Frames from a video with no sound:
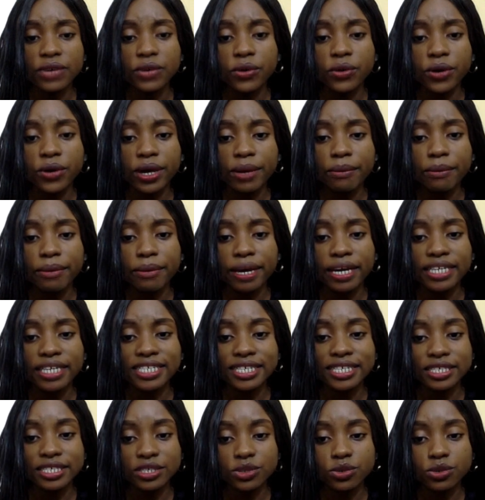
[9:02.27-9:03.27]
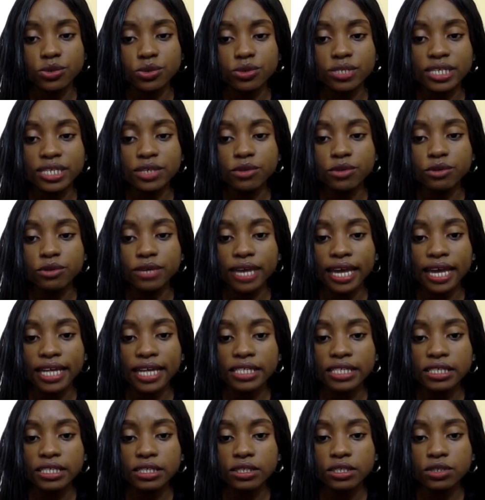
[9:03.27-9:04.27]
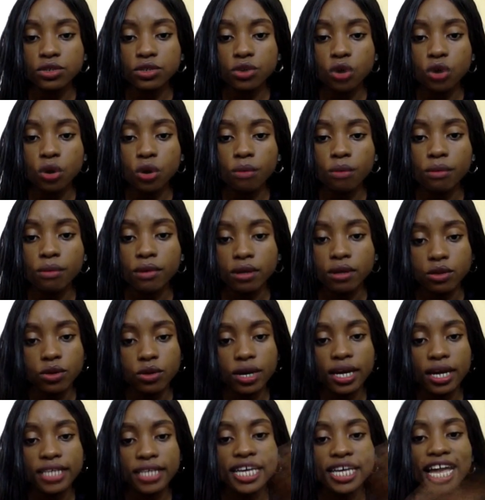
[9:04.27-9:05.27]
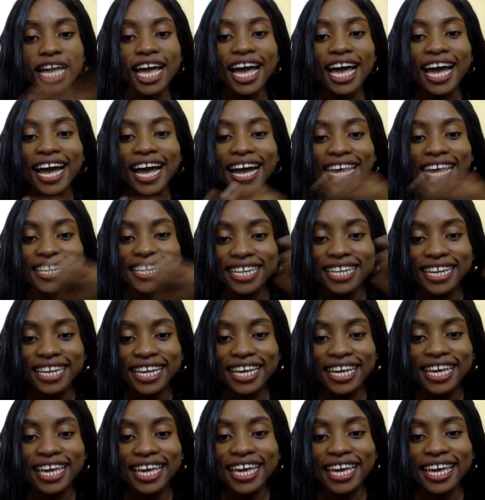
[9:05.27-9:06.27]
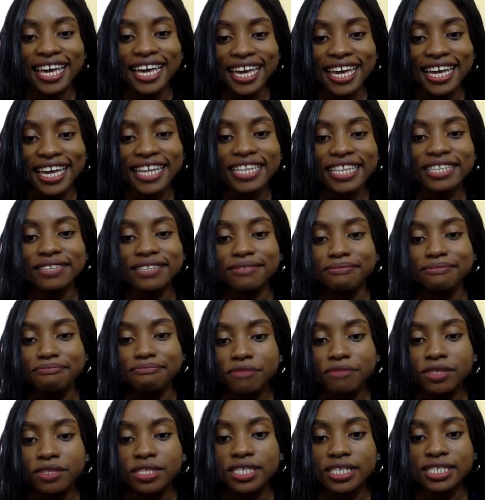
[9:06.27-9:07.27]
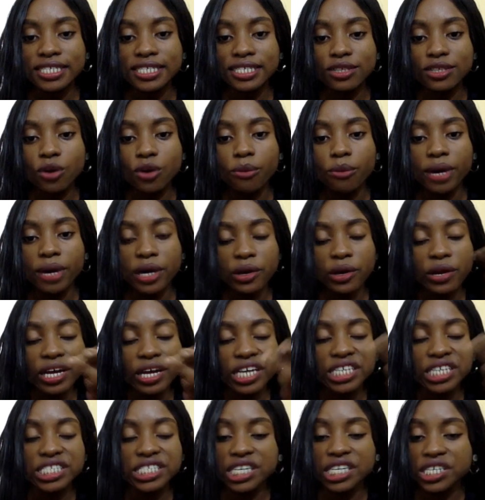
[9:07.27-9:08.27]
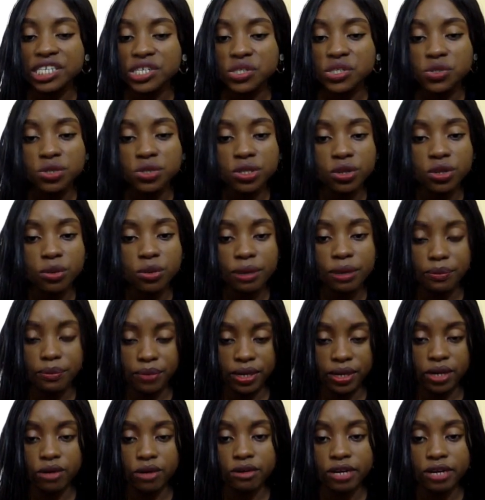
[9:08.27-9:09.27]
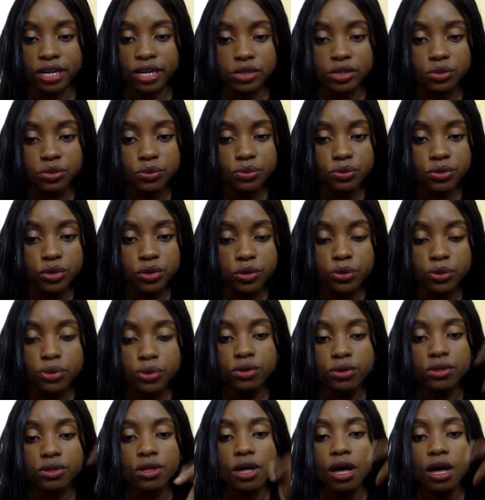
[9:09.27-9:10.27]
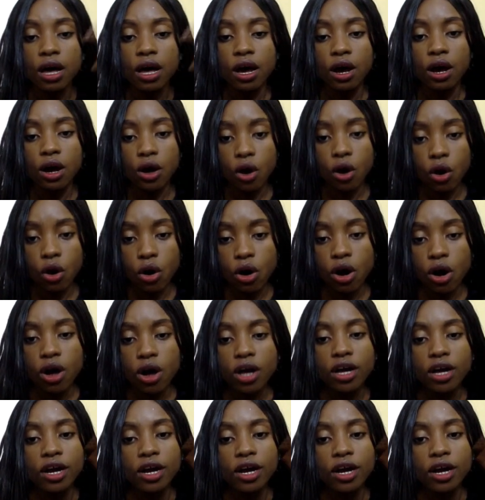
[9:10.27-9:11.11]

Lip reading: going back Jane. So you get some. Look at Adeleke in this number, you can change it to a number peculiar to you both, or